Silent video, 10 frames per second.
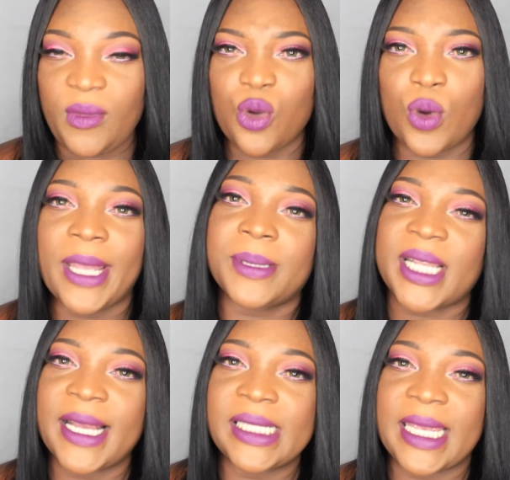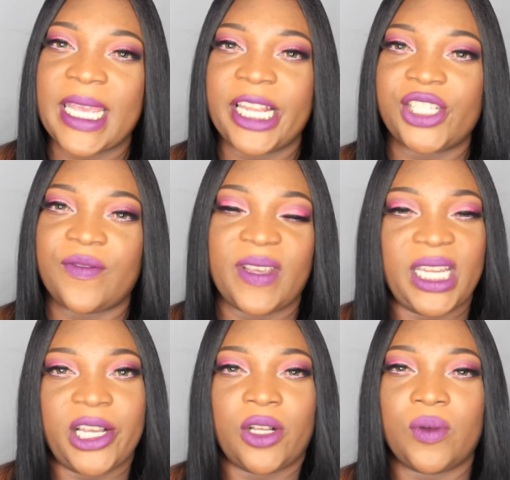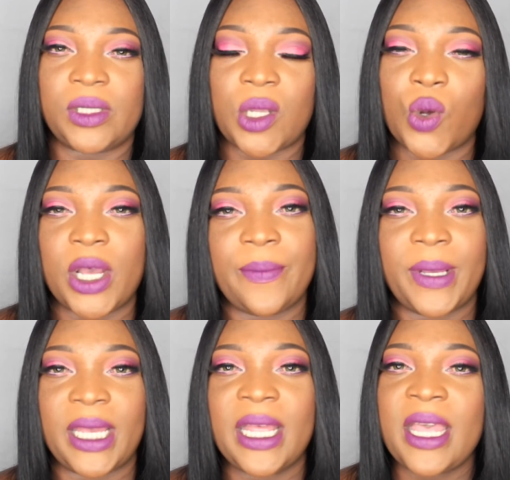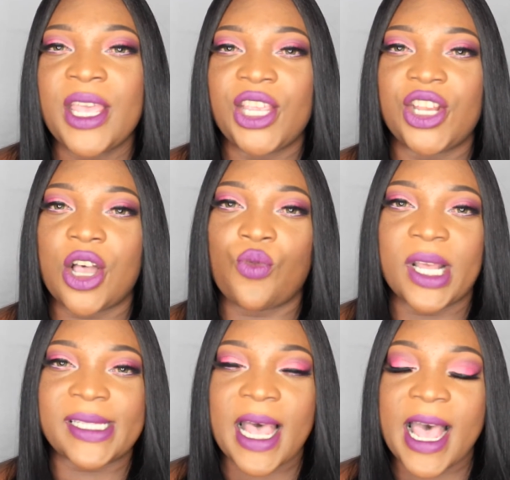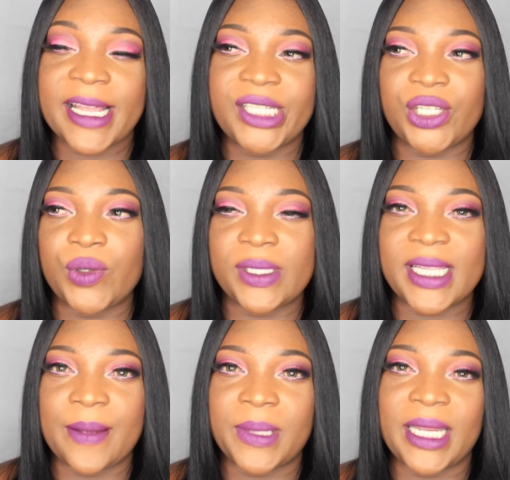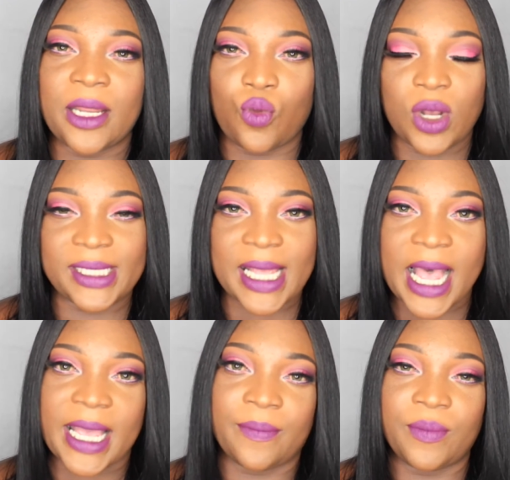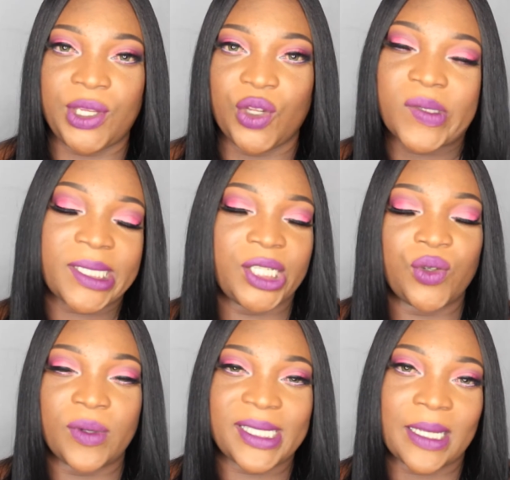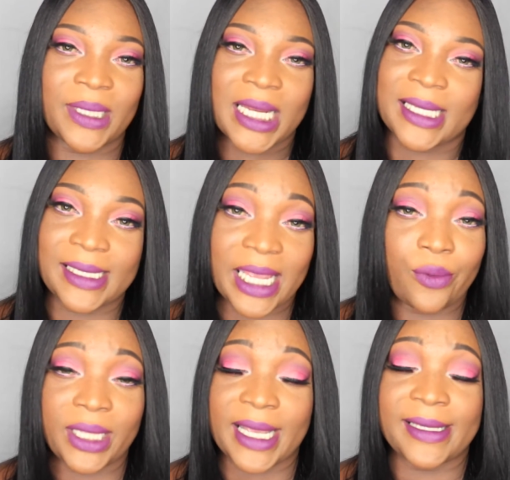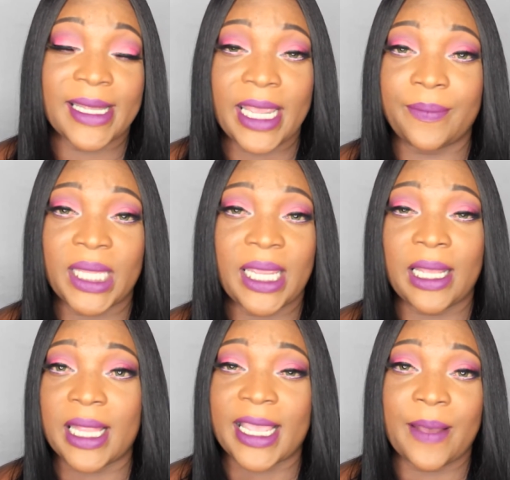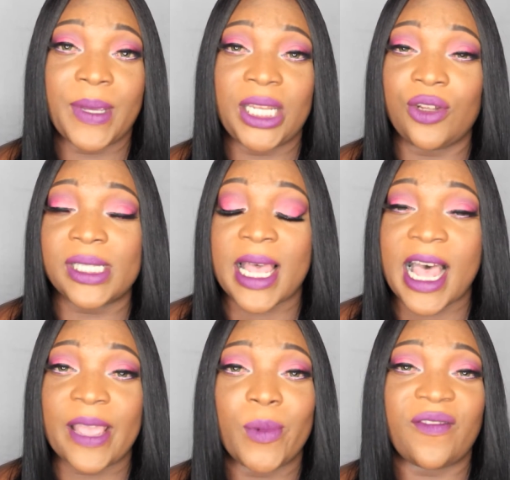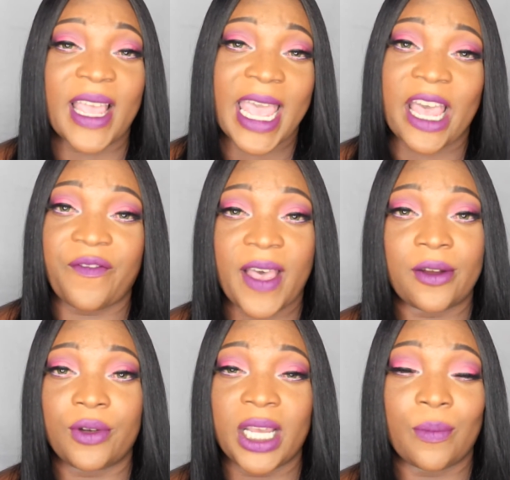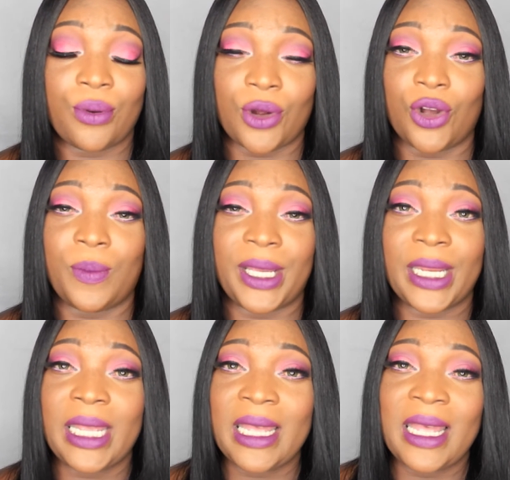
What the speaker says: website to edit your videos on. But you know, once I do something, and once I'm used to doing something, I stay with that same thing. Like, I've been using iMovie. I have Final Cut Pro, but